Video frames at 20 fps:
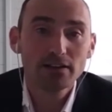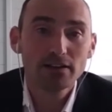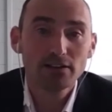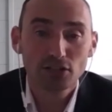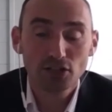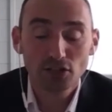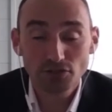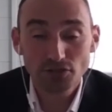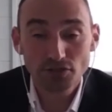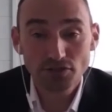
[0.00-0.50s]

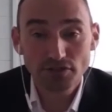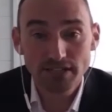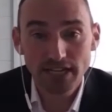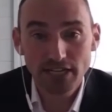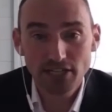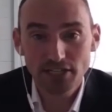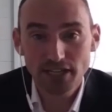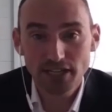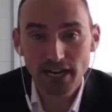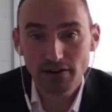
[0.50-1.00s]
The
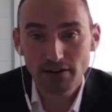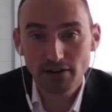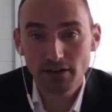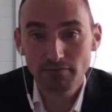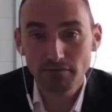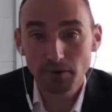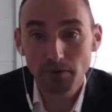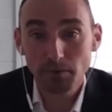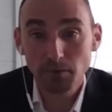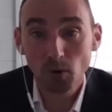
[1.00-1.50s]
consultation
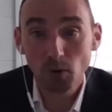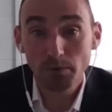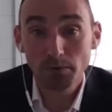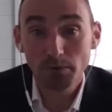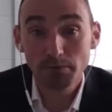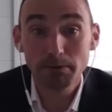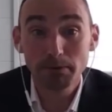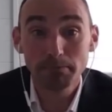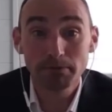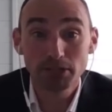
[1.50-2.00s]
outcome report will
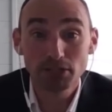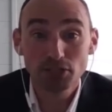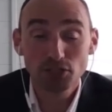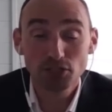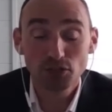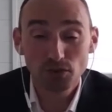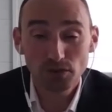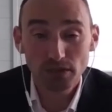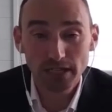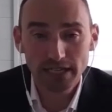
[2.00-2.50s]
be published
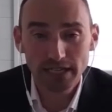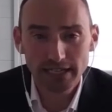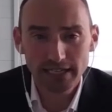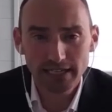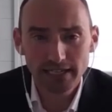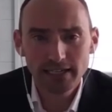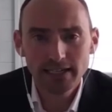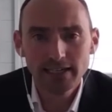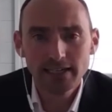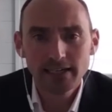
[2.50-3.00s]
shortly,
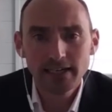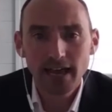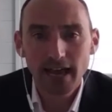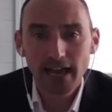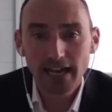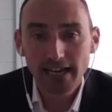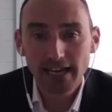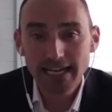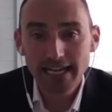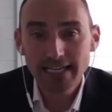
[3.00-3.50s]

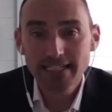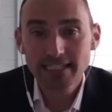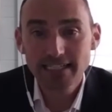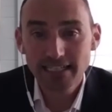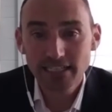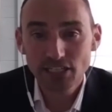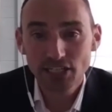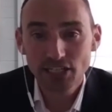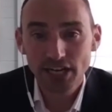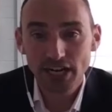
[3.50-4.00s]
and later
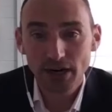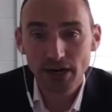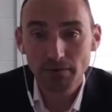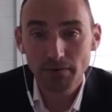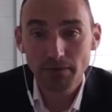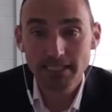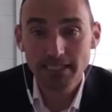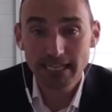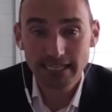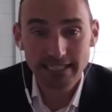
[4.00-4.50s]
this year
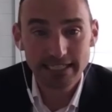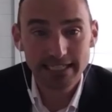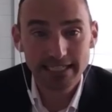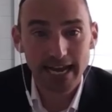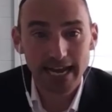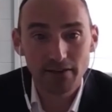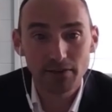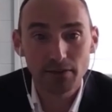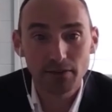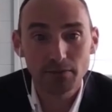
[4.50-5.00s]
we're setting
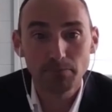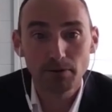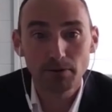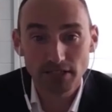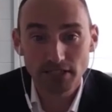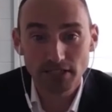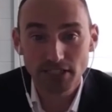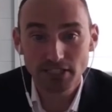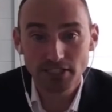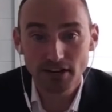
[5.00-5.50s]
out the
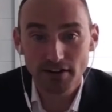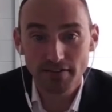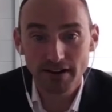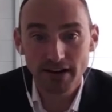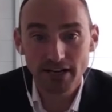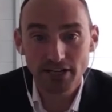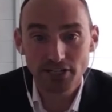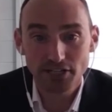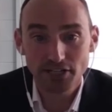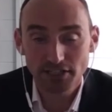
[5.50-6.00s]
policy
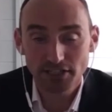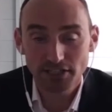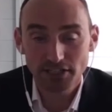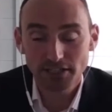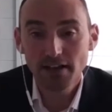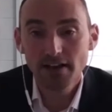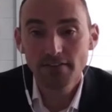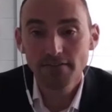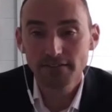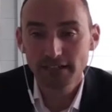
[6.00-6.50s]

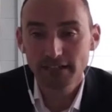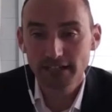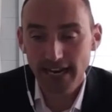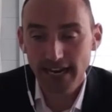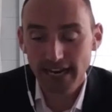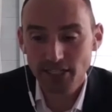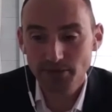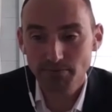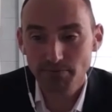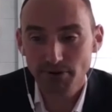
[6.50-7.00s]
direction for the
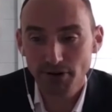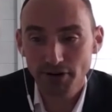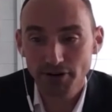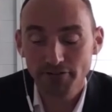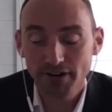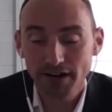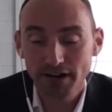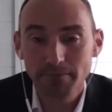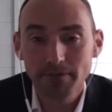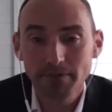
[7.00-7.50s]
next
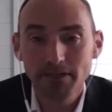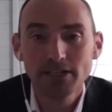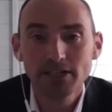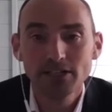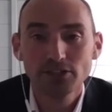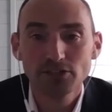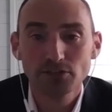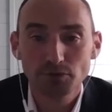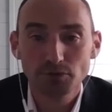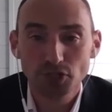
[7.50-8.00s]
programme
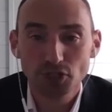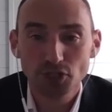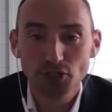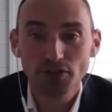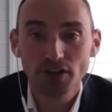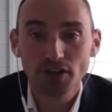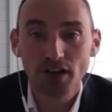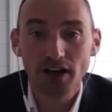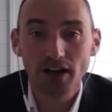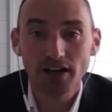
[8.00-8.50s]
to
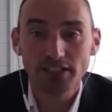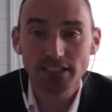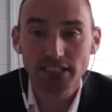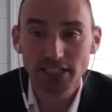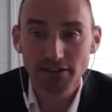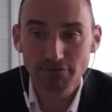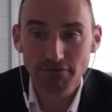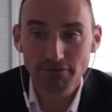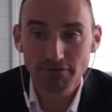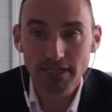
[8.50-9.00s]
ensure that our
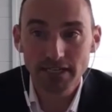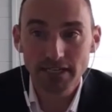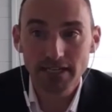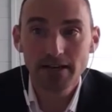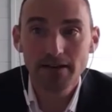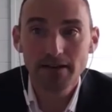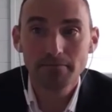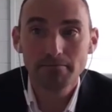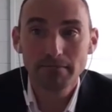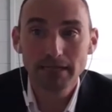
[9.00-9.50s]
delivery
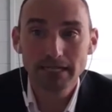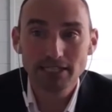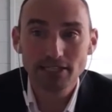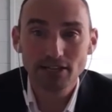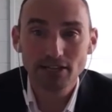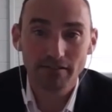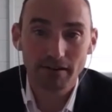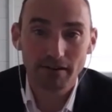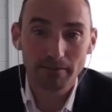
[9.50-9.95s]
meets our